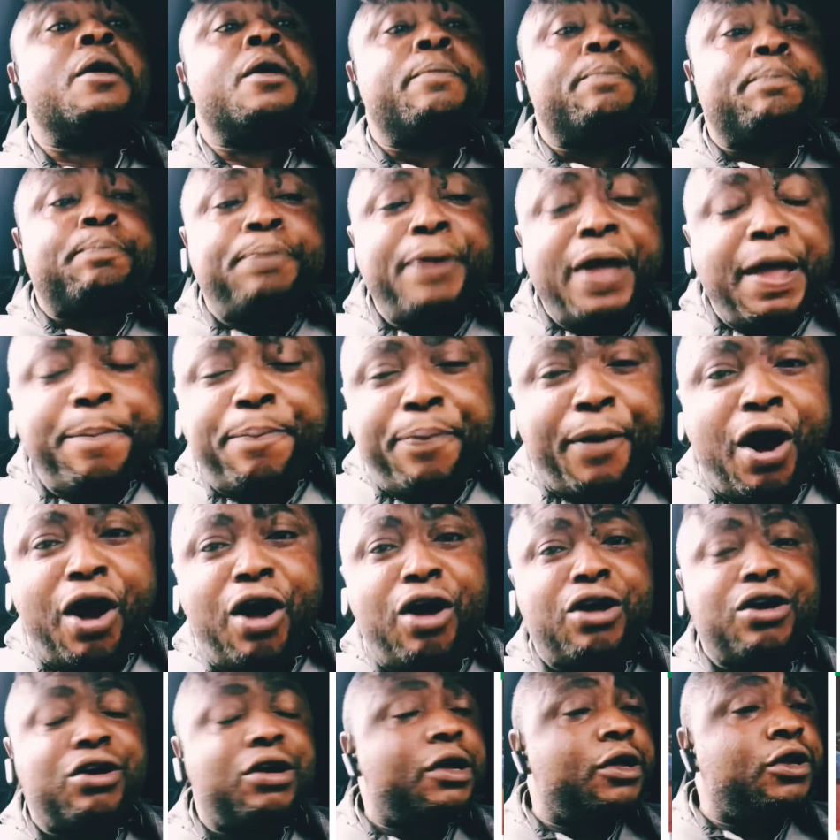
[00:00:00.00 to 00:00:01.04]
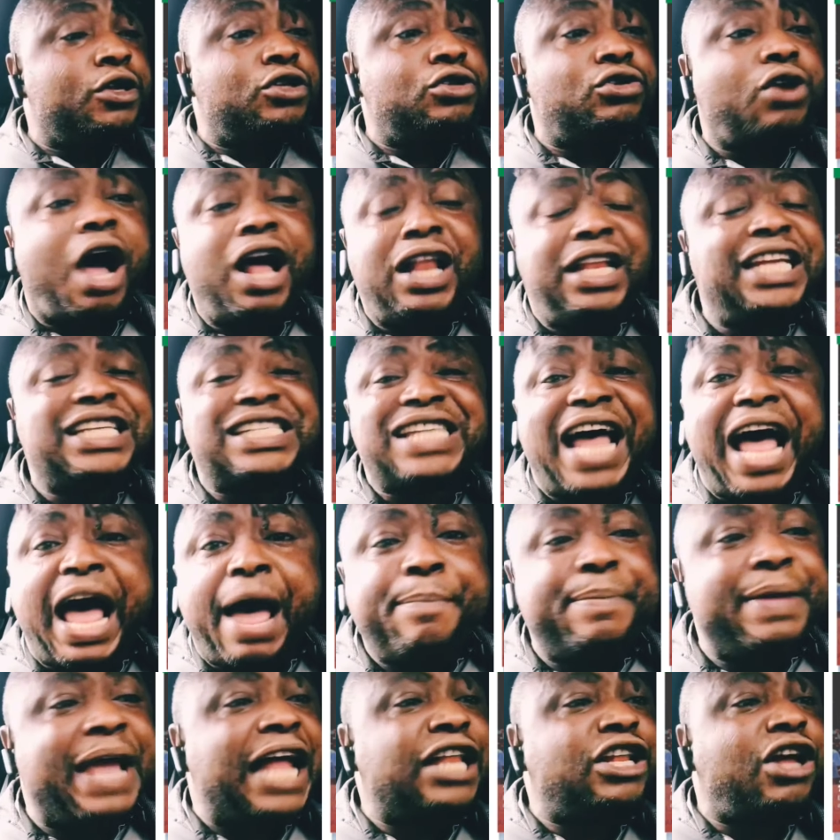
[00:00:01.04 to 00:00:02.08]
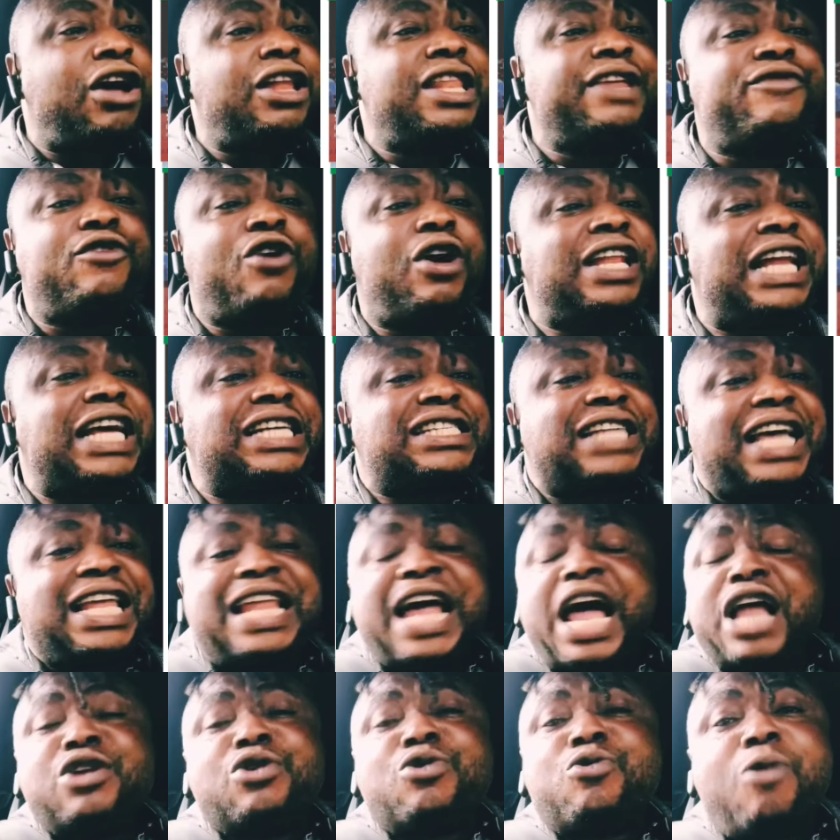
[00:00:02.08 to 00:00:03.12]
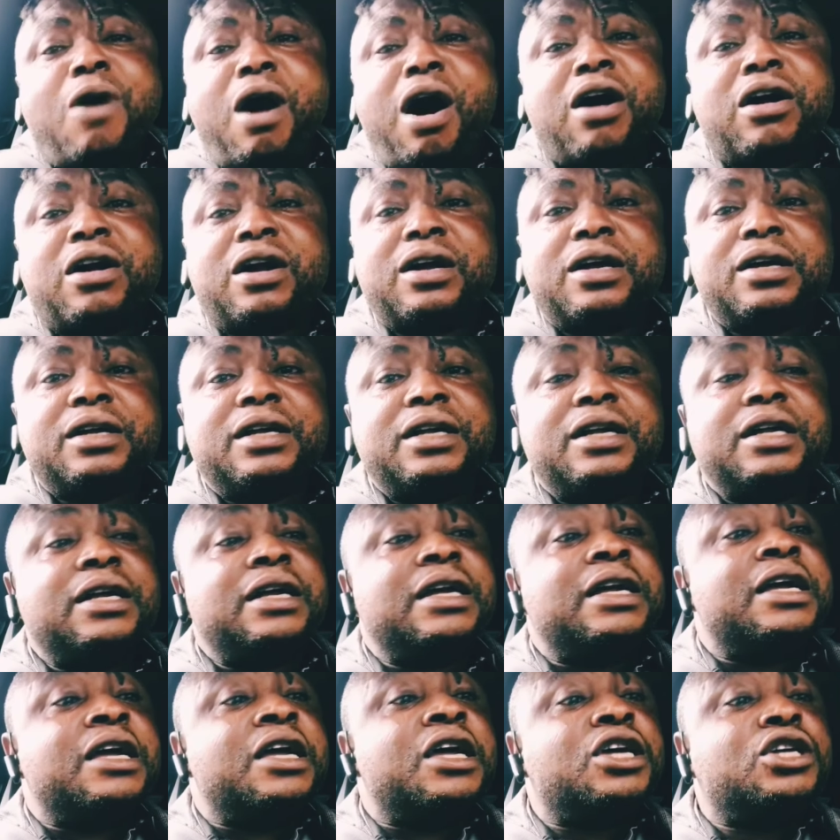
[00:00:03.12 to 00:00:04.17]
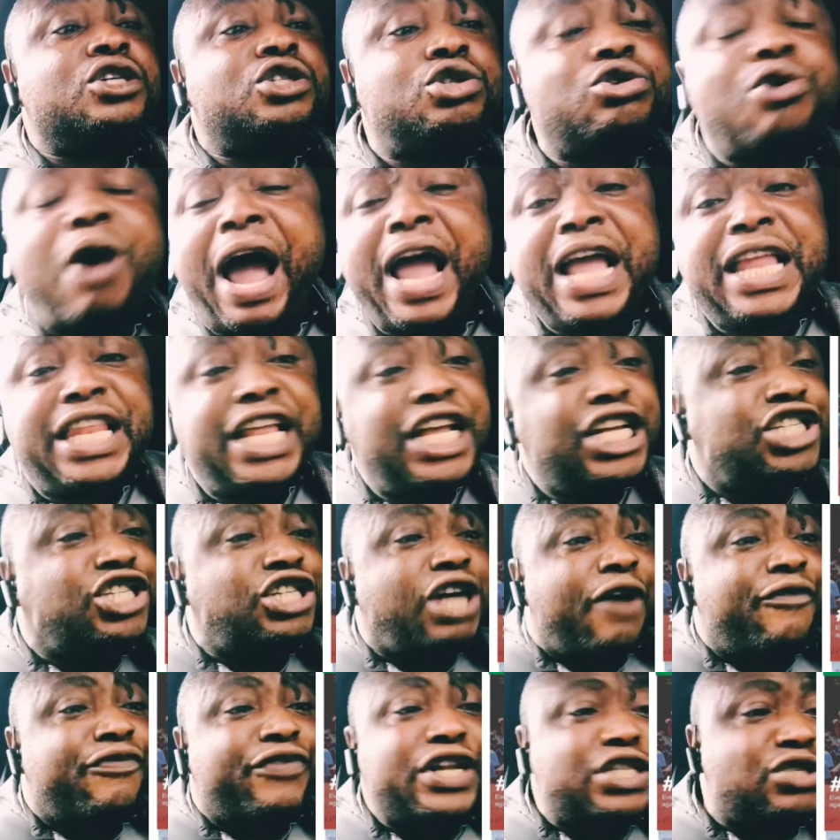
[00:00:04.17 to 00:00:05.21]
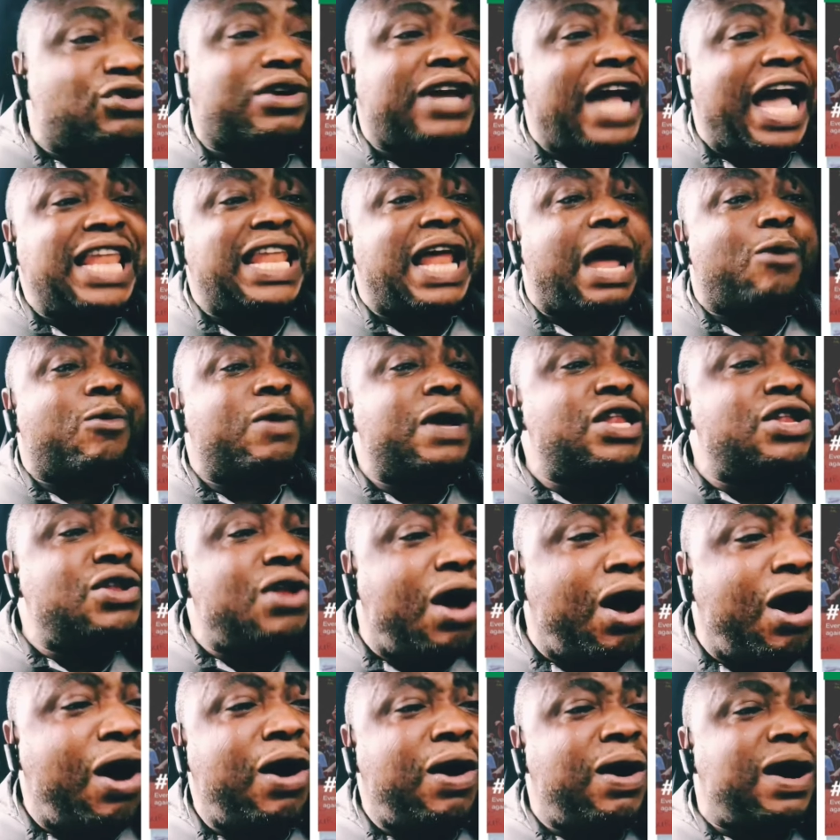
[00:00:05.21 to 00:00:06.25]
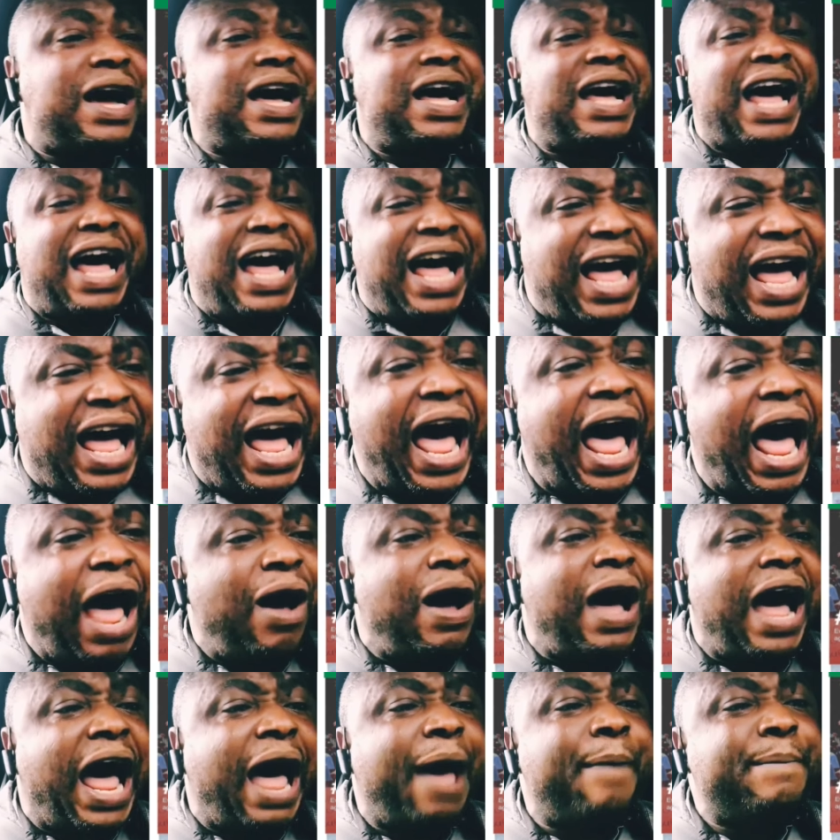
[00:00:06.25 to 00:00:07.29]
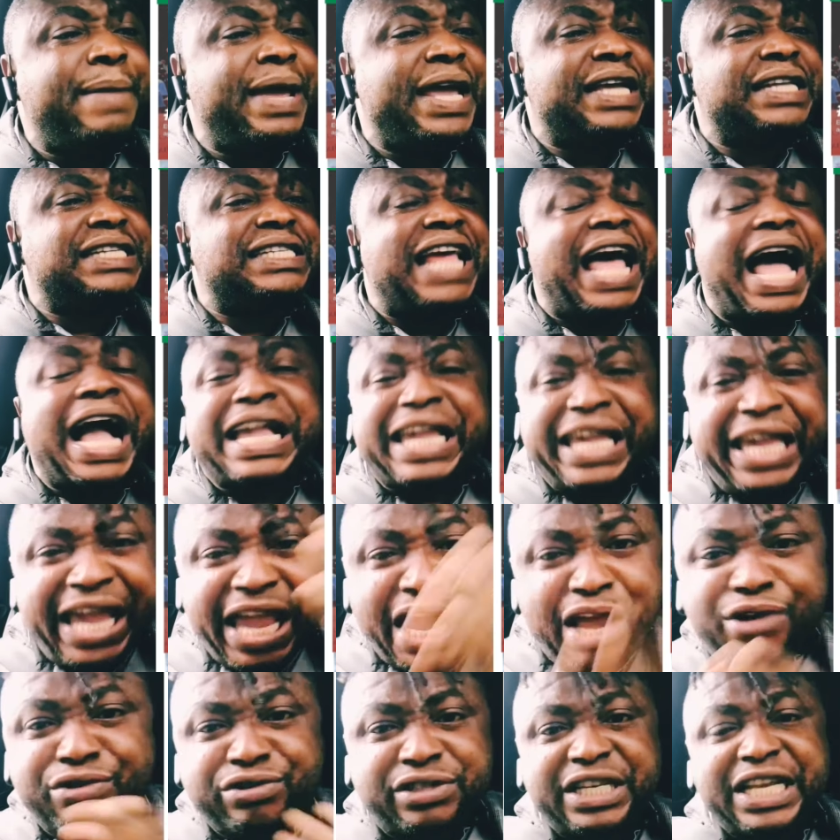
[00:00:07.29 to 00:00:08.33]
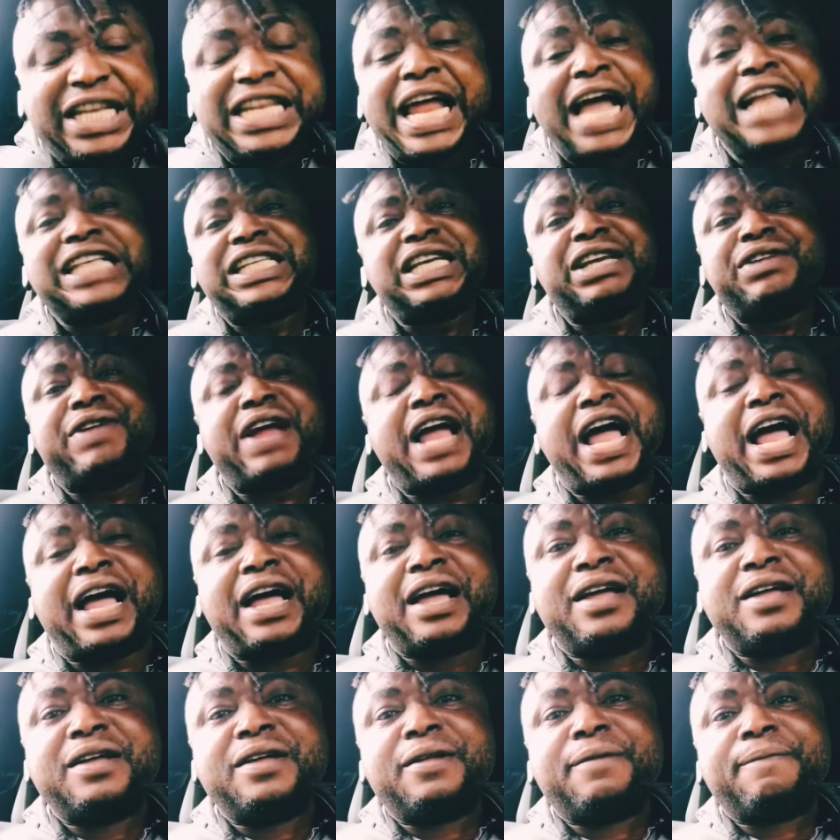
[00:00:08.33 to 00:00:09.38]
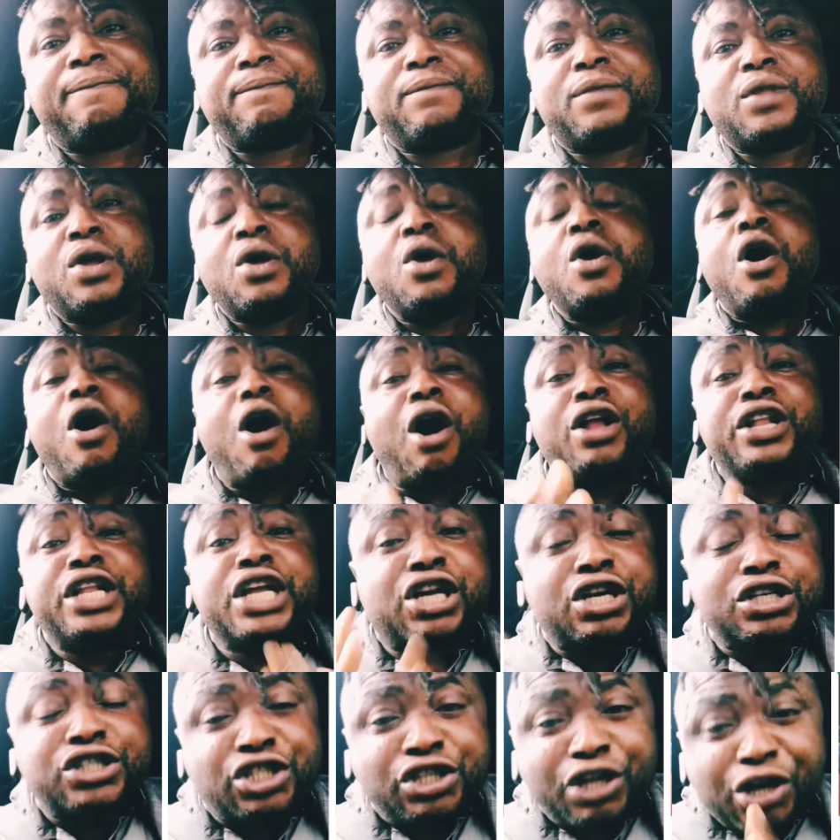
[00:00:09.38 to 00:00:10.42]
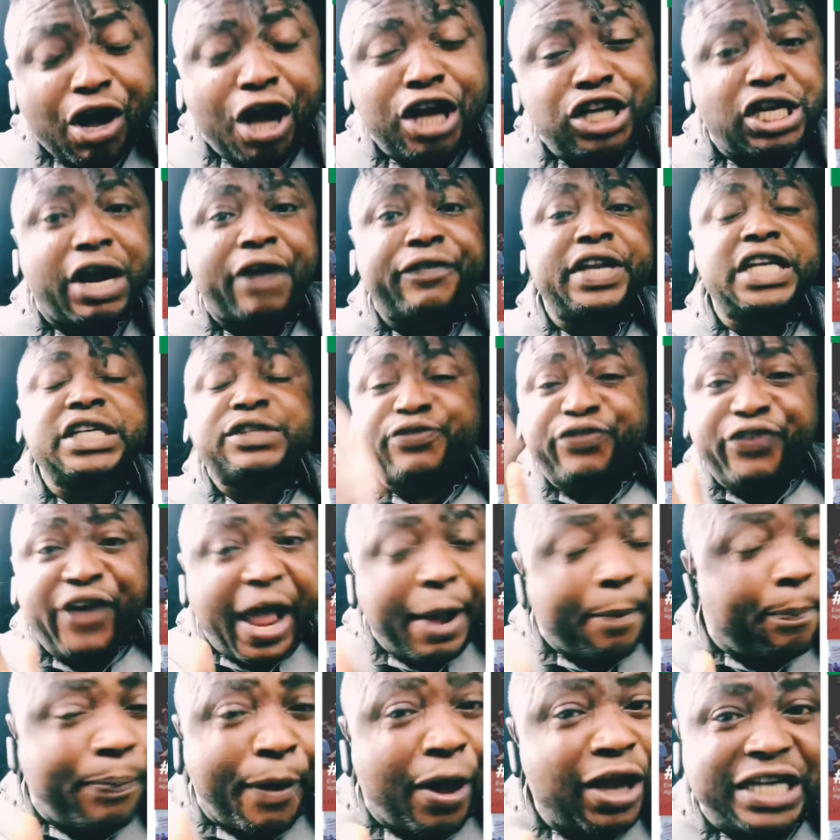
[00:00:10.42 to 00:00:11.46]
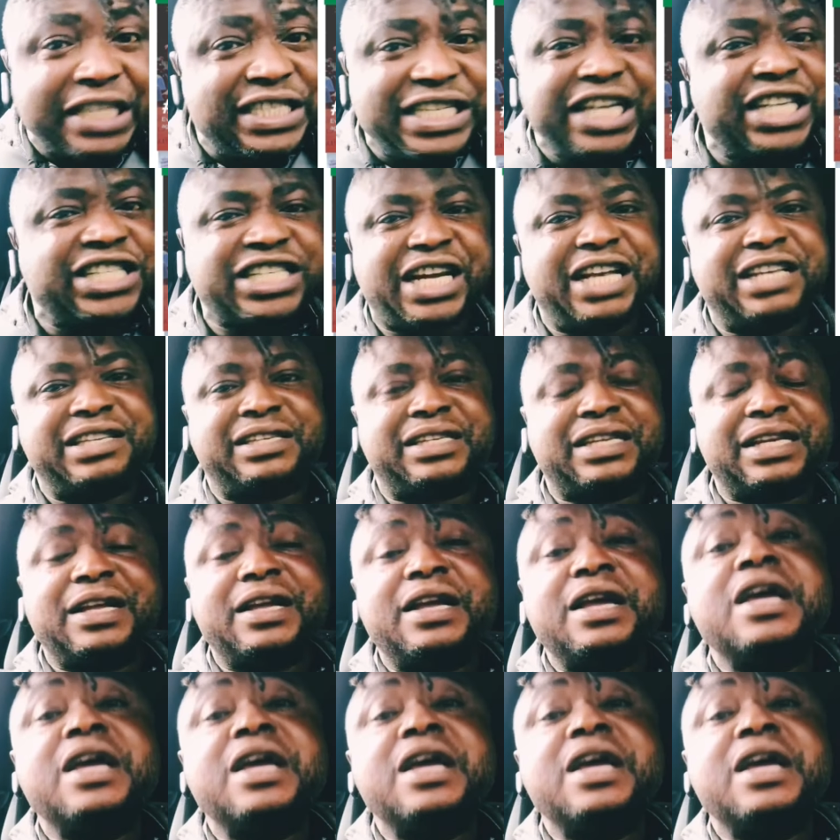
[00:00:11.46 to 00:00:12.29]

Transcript: People, all this army, I don't even understand how you work. You are in this suffering together. We know how armies, there are kills in Nigeria. Because of these fake politicians.